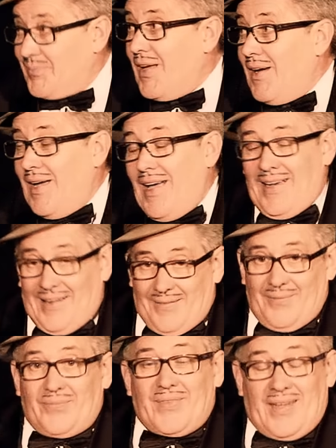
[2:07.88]
That's
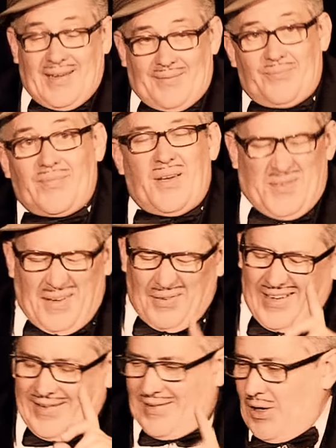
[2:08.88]
very impressive. Yeah. Let's
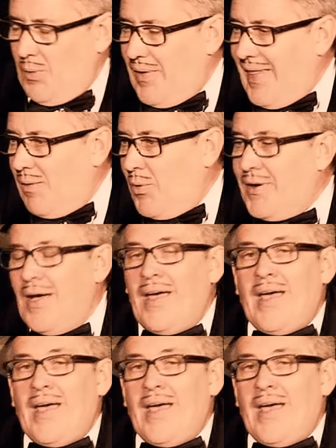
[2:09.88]
have a go at that one.